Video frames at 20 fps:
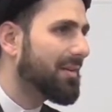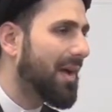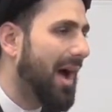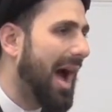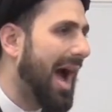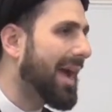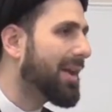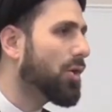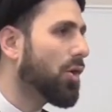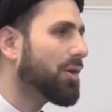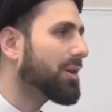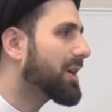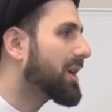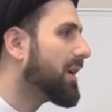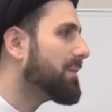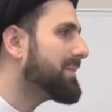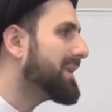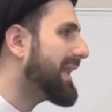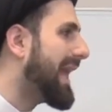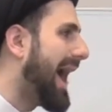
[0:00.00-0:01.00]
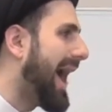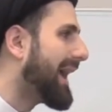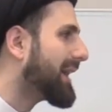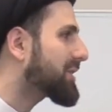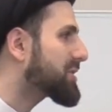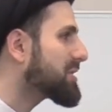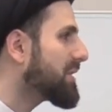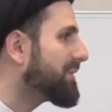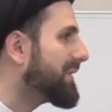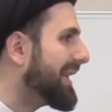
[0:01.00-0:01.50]
I don't commit
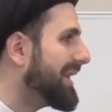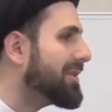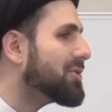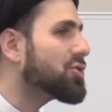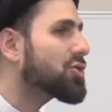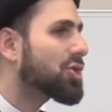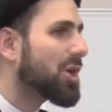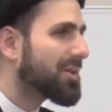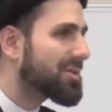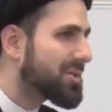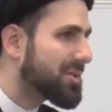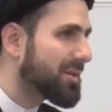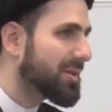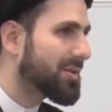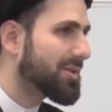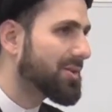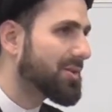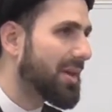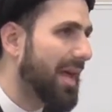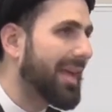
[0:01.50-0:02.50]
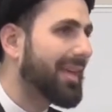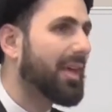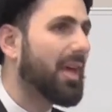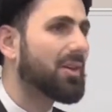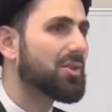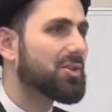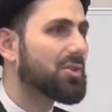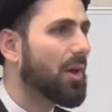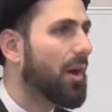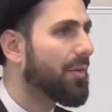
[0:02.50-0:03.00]
acts of injustice
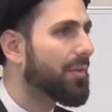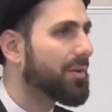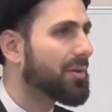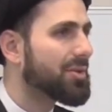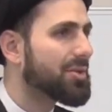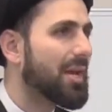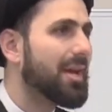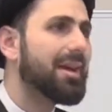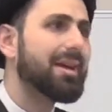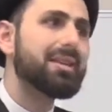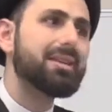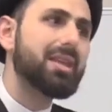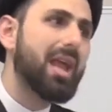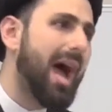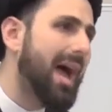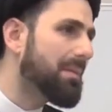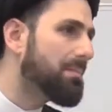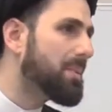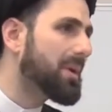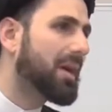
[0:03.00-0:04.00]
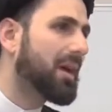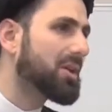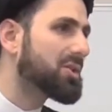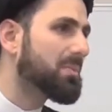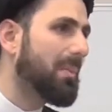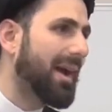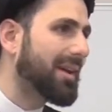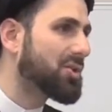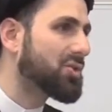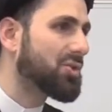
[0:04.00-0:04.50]
against others, not because
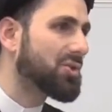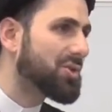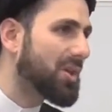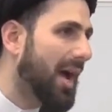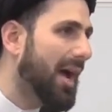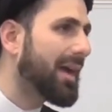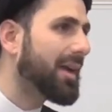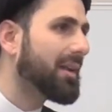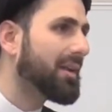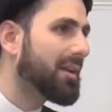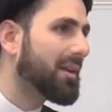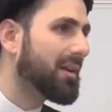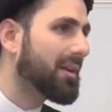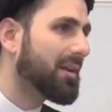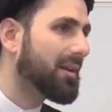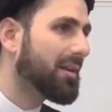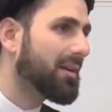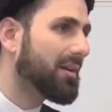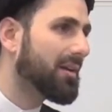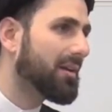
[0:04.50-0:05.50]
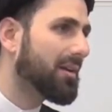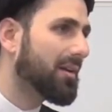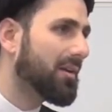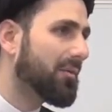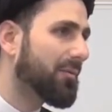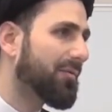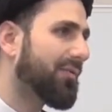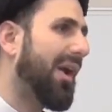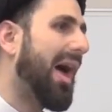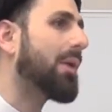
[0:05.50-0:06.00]
my society
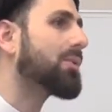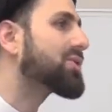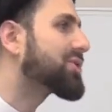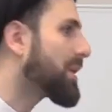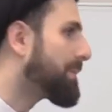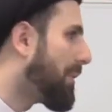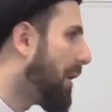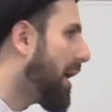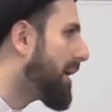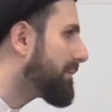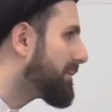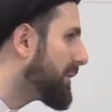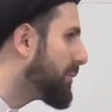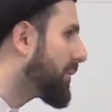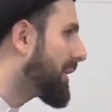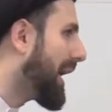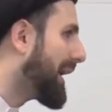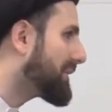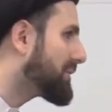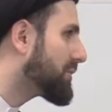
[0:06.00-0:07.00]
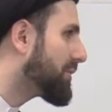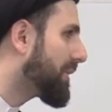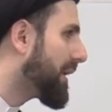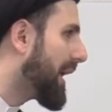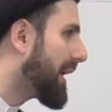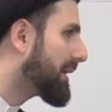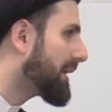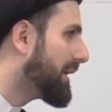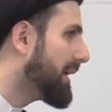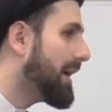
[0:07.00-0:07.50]
frowns upon me when I do
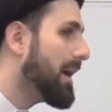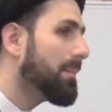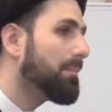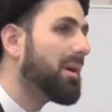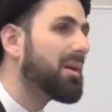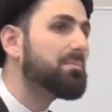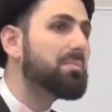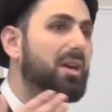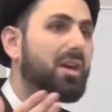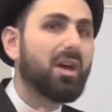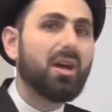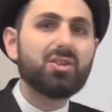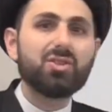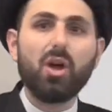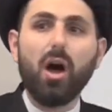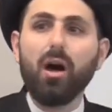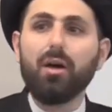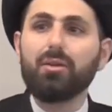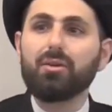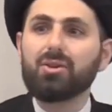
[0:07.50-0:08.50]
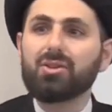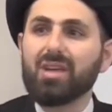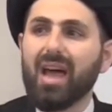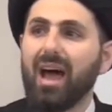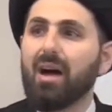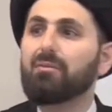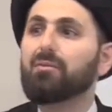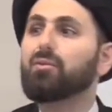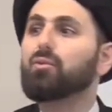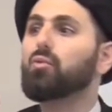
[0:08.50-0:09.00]
that, but because others
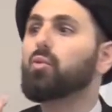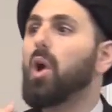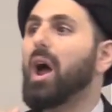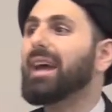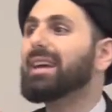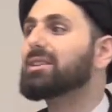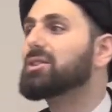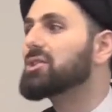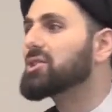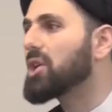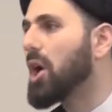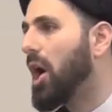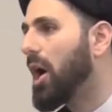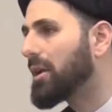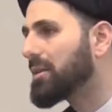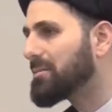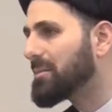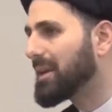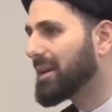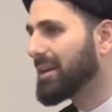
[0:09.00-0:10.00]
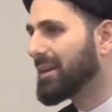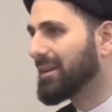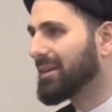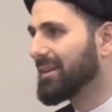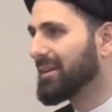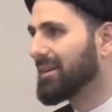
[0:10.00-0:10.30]
have rights on me.